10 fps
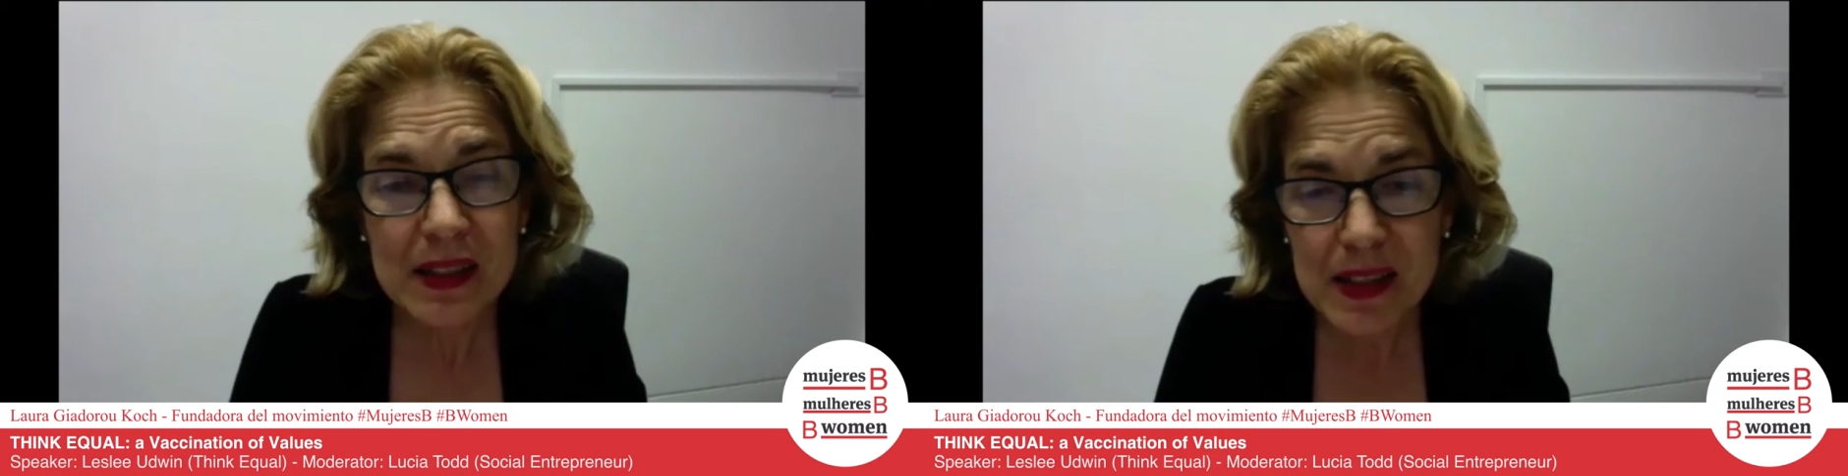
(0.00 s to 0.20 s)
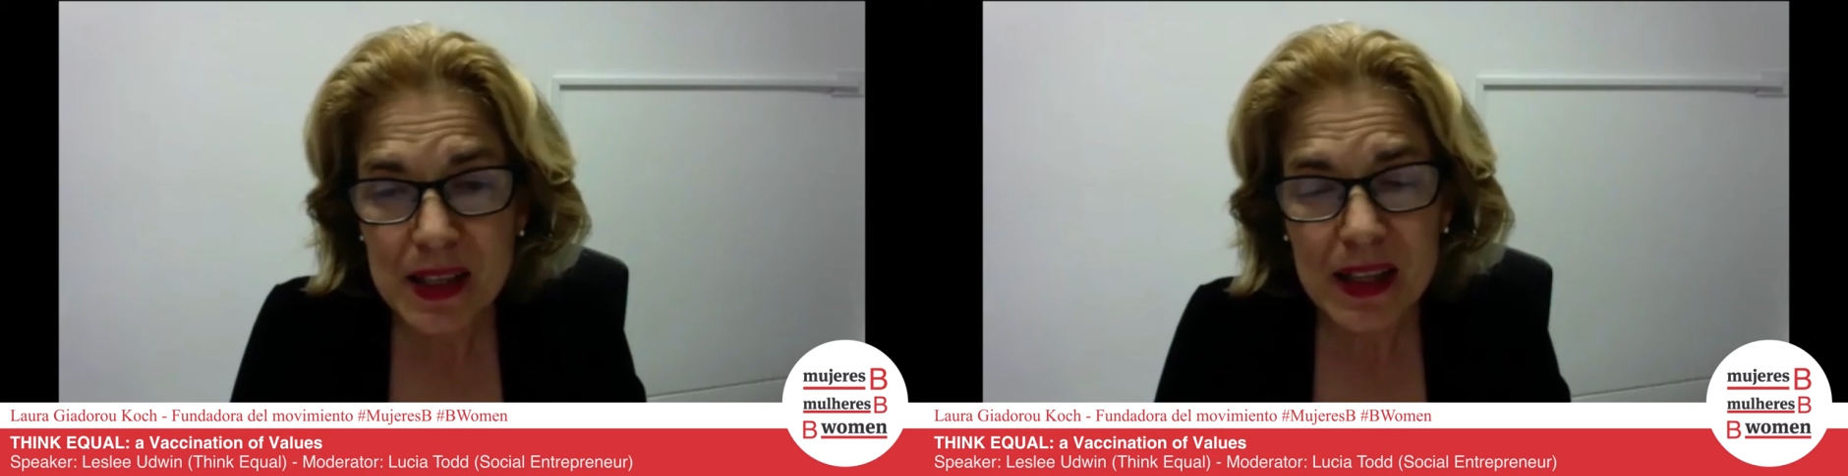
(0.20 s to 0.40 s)

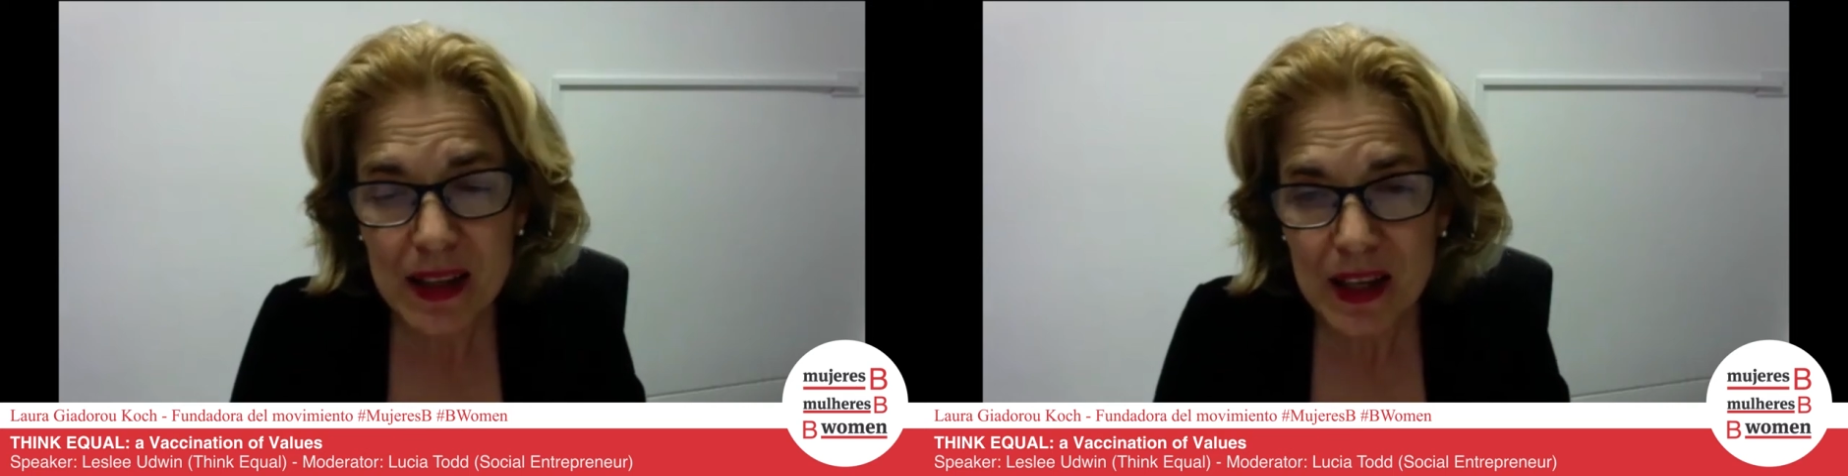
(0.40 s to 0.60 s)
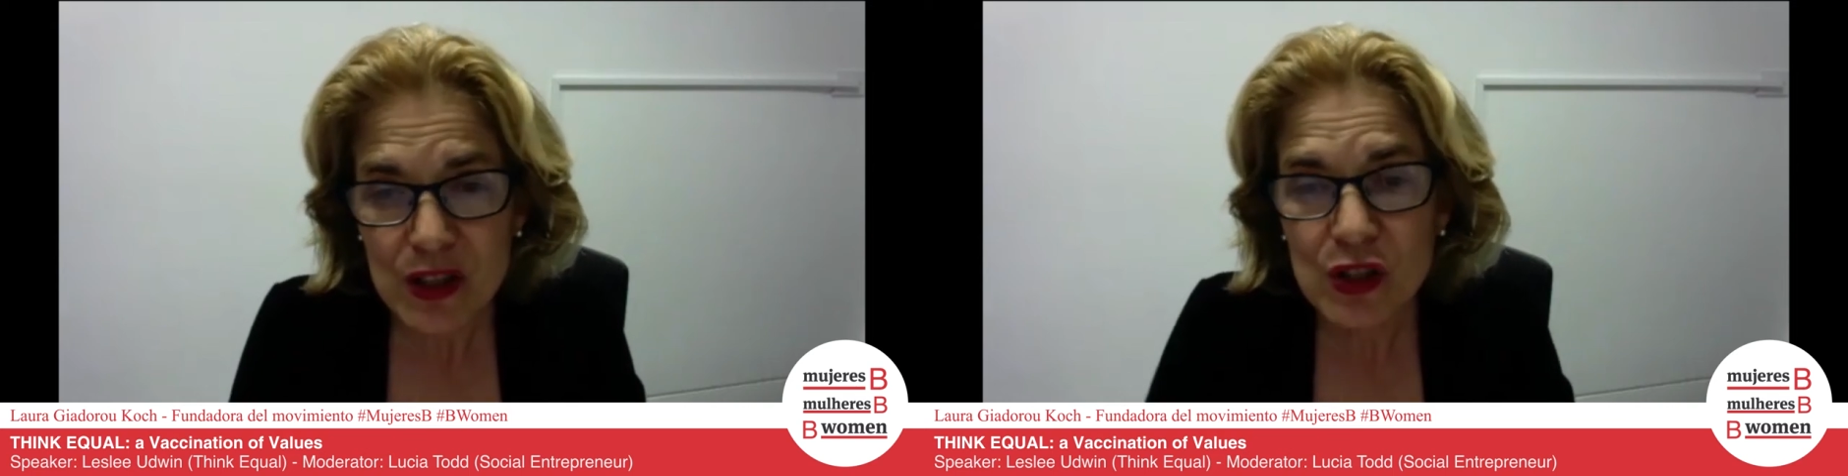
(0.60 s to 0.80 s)
three
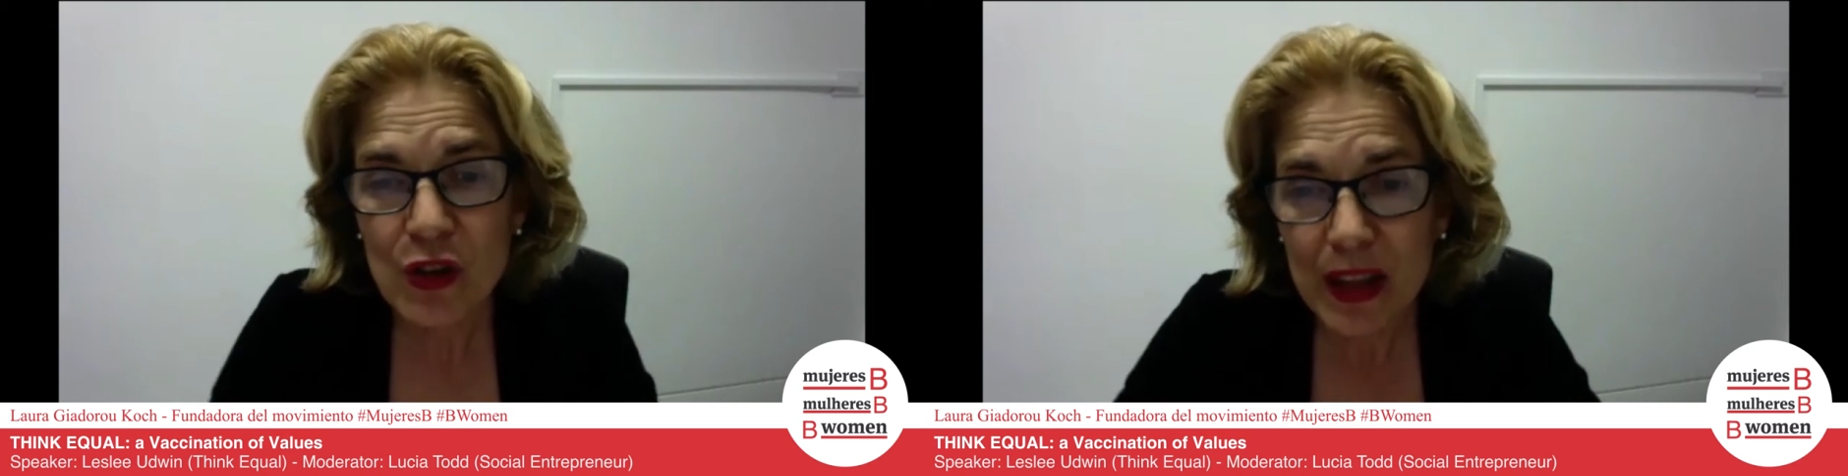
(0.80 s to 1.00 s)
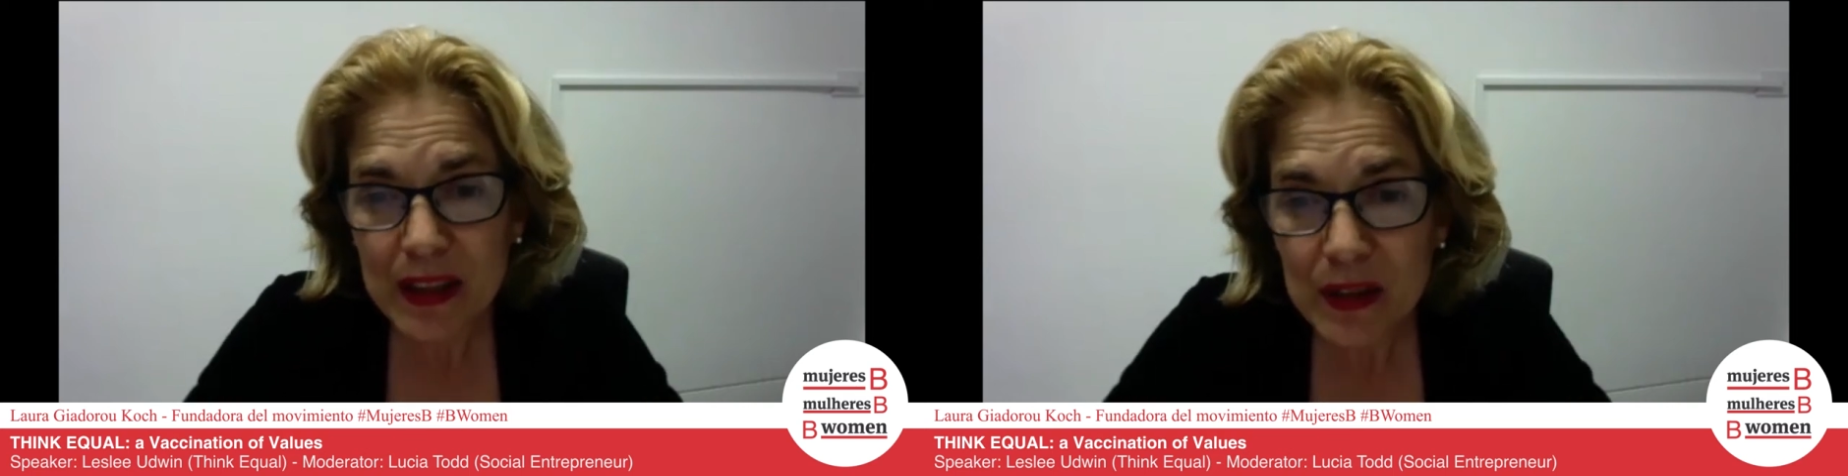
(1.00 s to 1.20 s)
things so
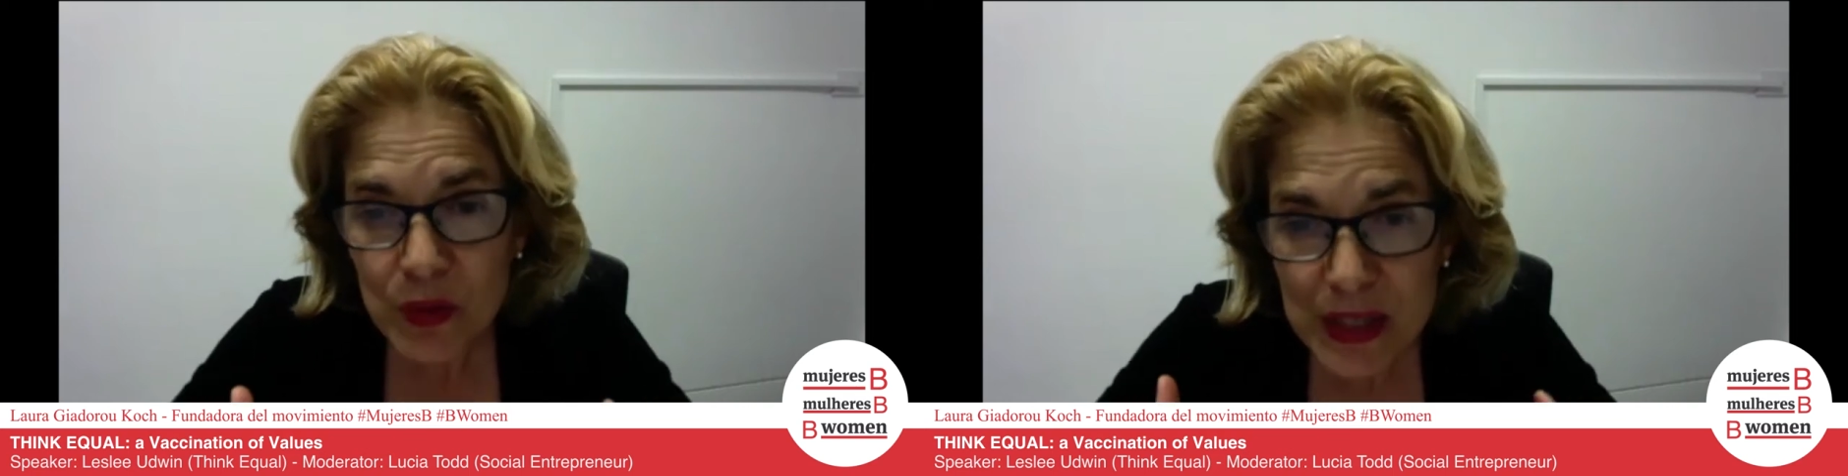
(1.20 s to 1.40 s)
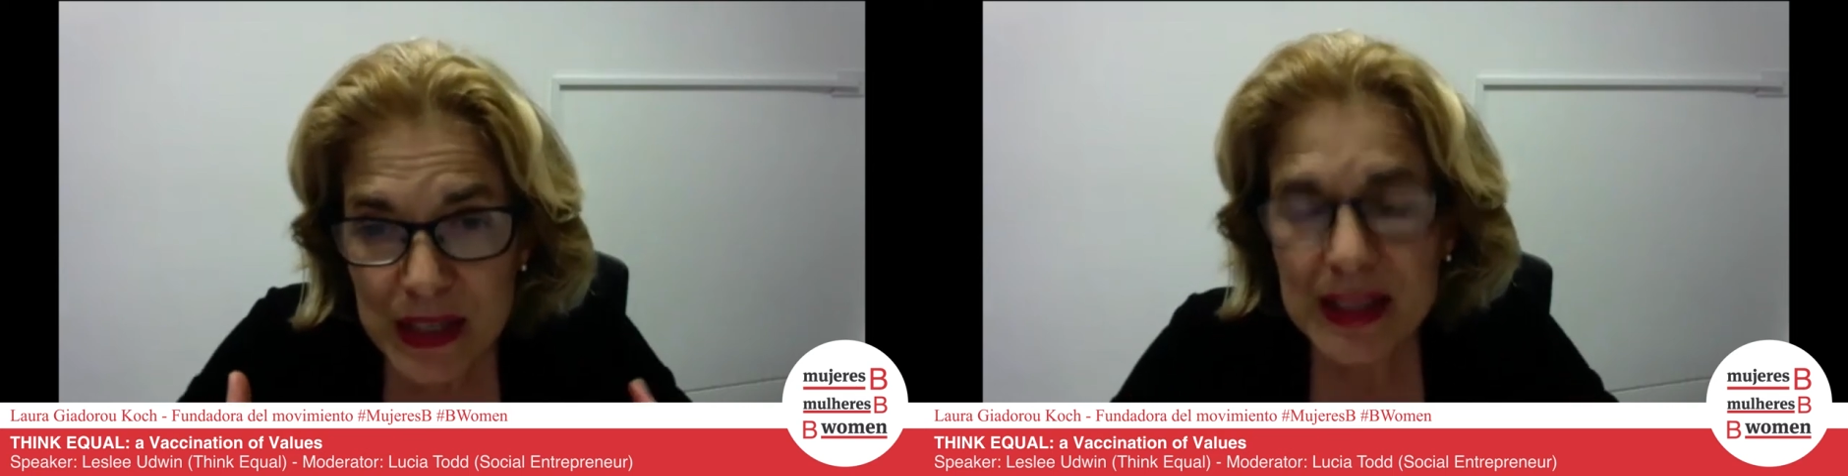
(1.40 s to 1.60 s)
that
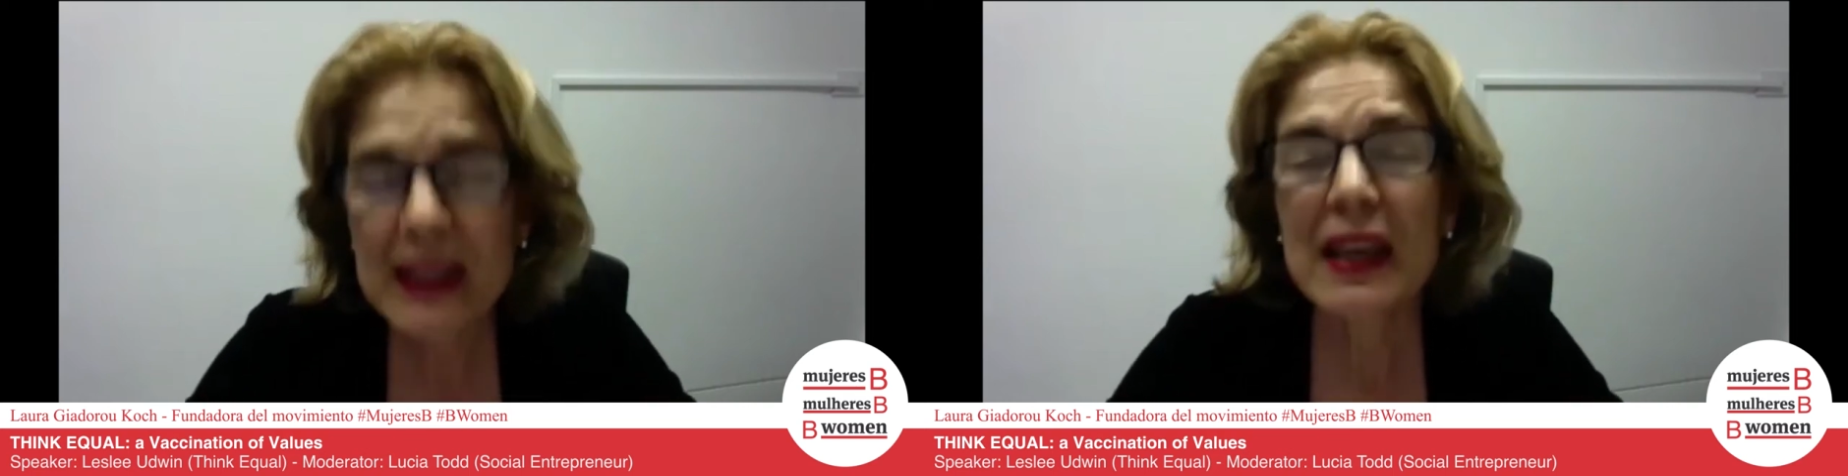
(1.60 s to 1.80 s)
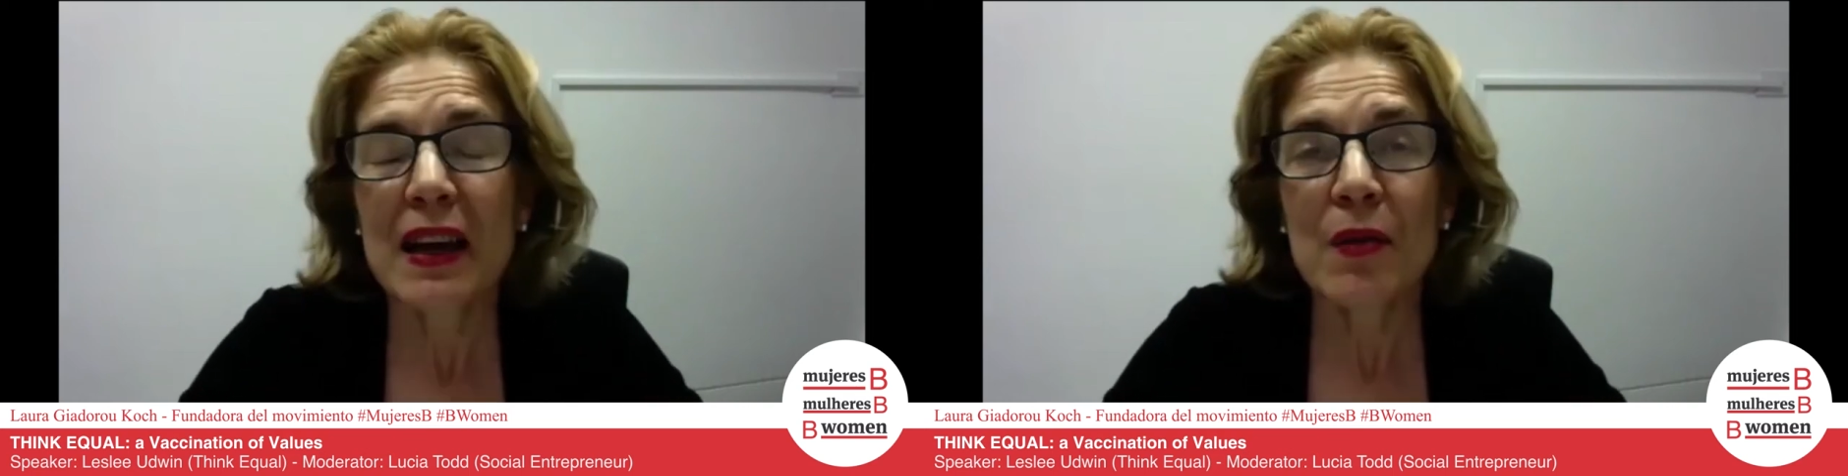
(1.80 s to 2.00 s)
really